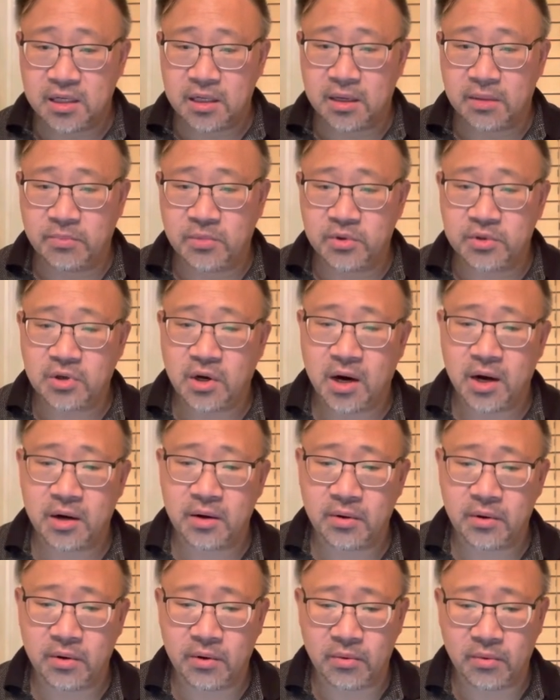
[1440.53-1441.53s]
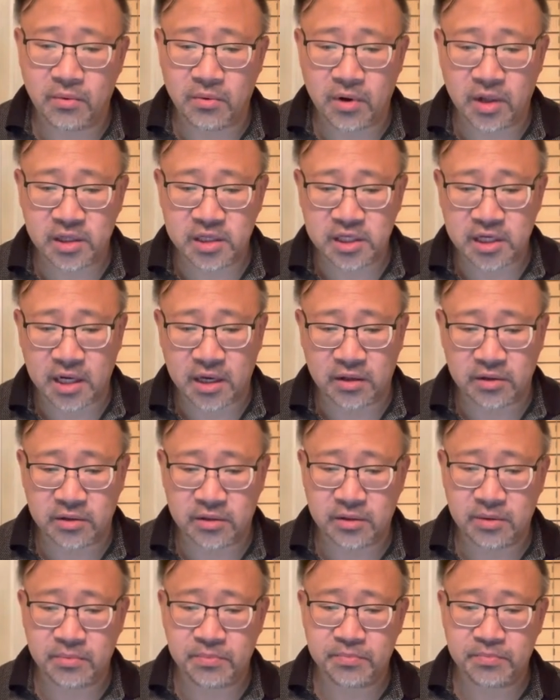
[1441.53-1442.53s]
Mouton Rothschild,
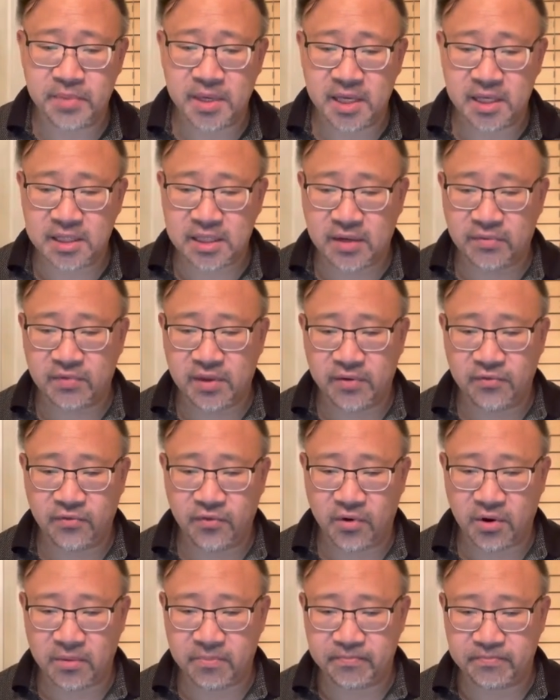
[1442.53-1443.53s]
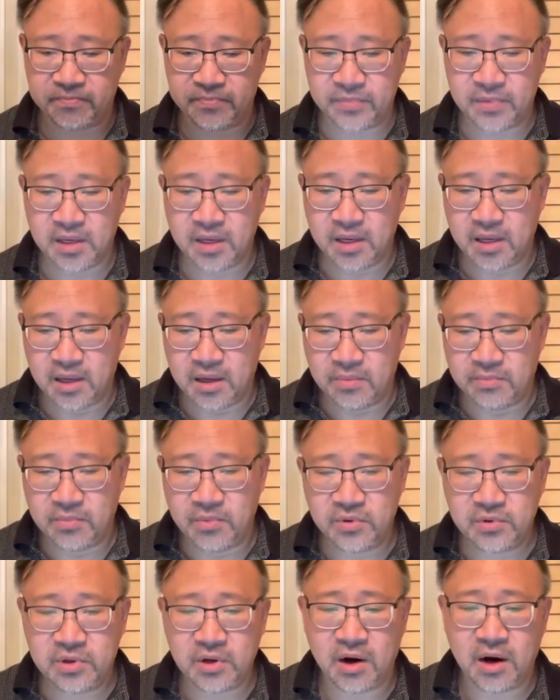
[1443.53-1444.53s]
P74.
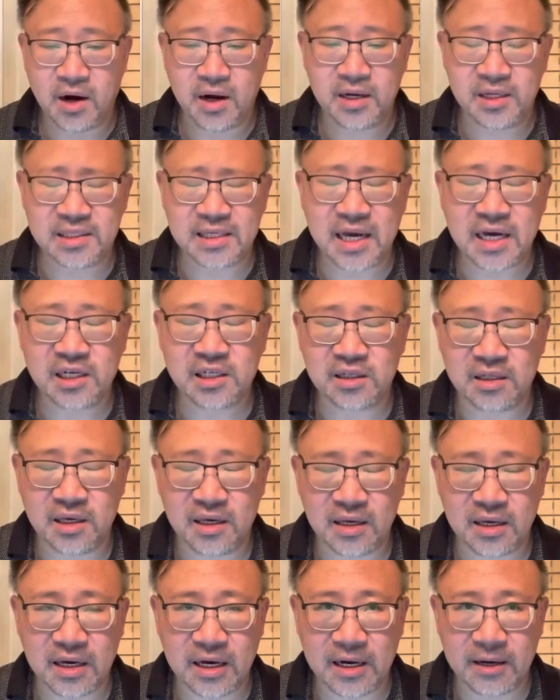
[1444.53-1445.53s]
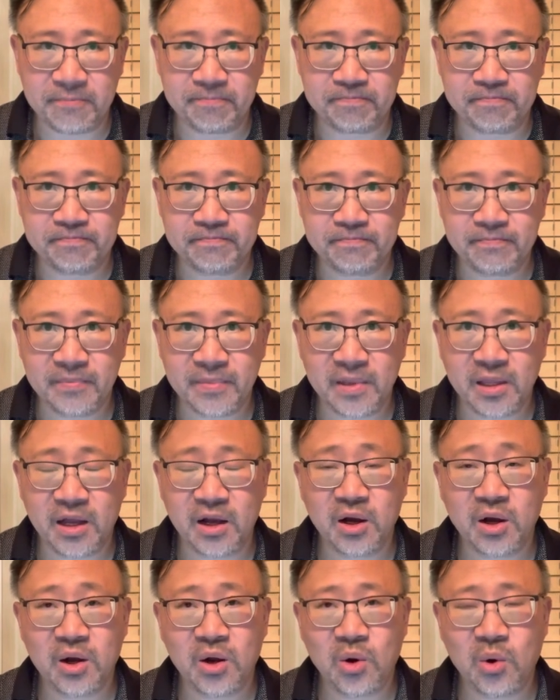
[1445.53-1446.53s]
Mouton is actually um,
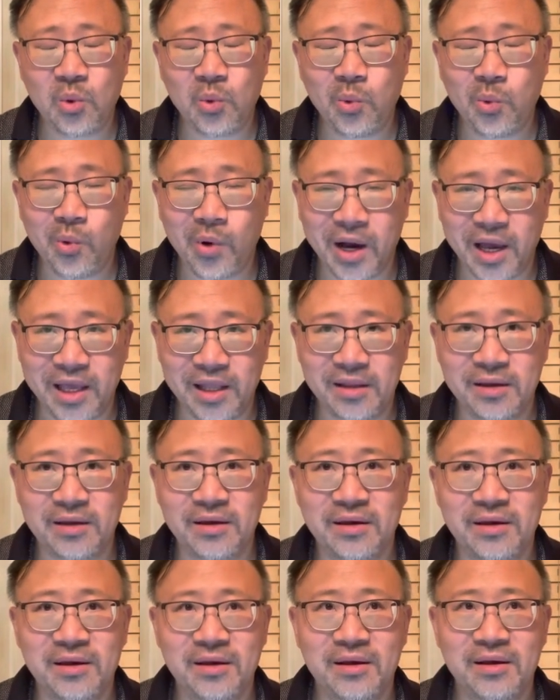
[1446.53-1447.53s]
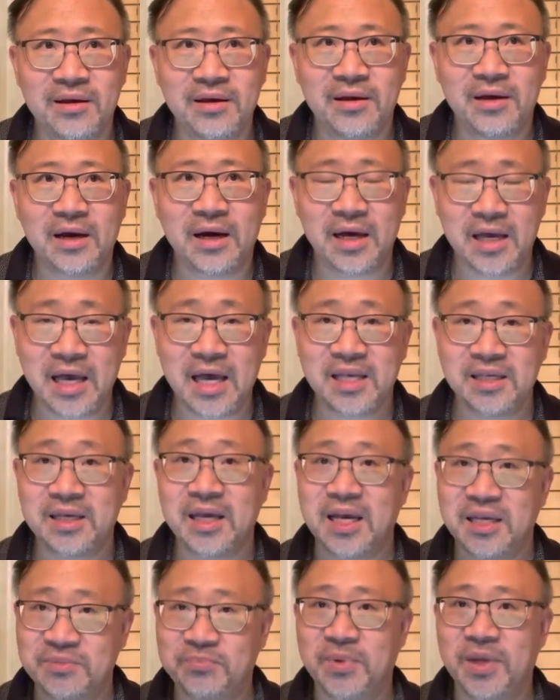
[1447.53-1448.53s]
quite,
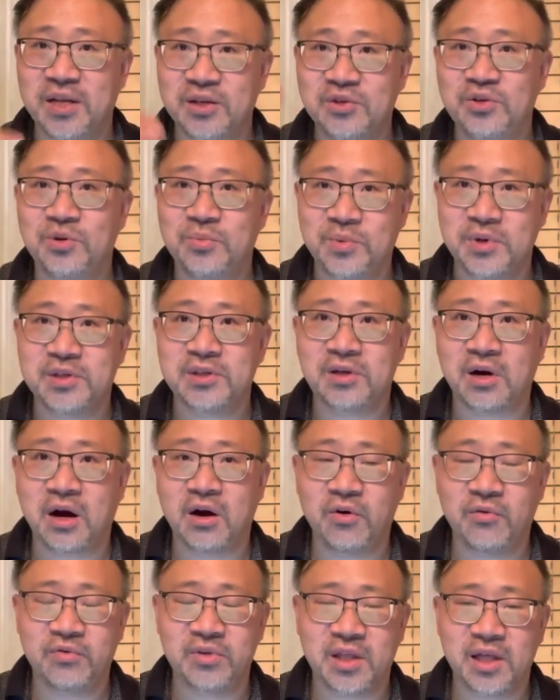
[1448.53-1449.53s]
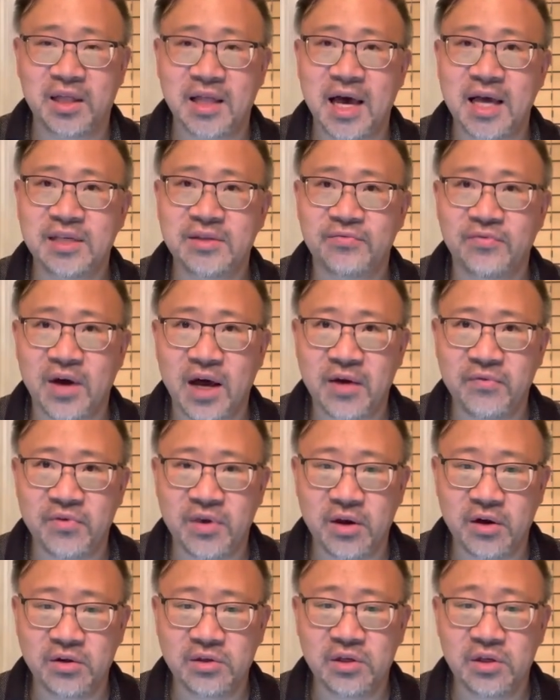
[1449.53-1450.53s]
has been a superstar over the last five
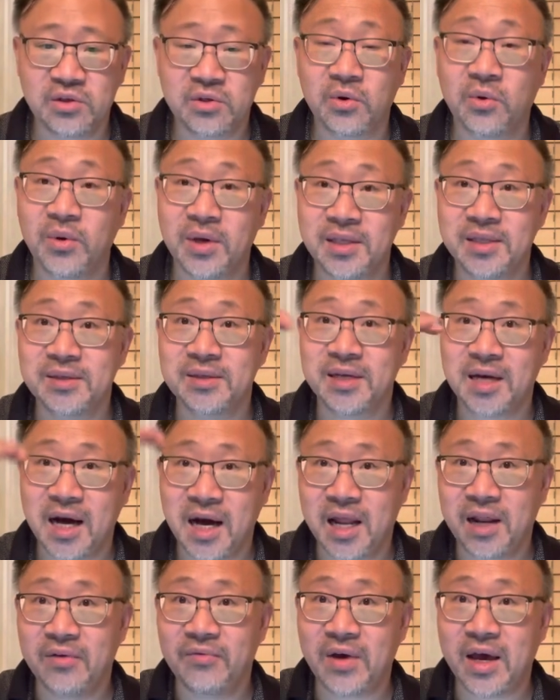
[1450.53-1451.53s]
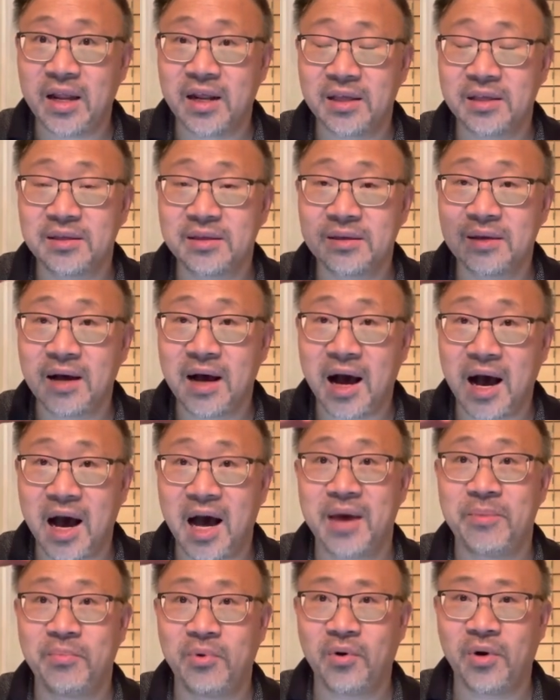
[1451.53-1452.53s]
years. So it's kind of at its
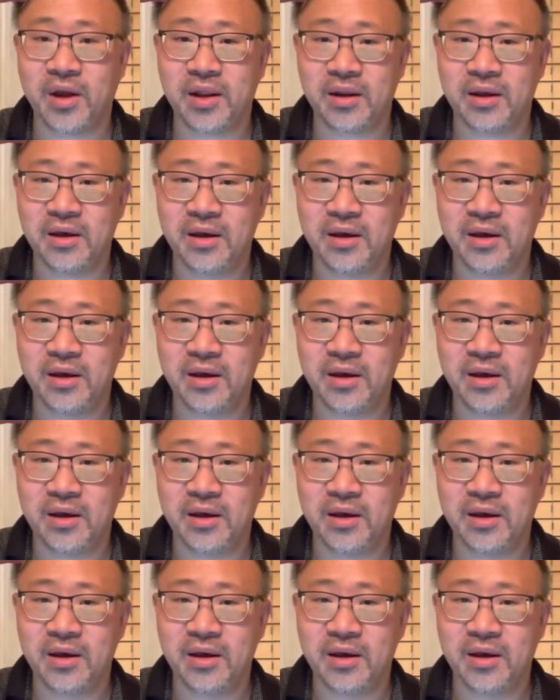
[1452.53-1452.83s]
high point.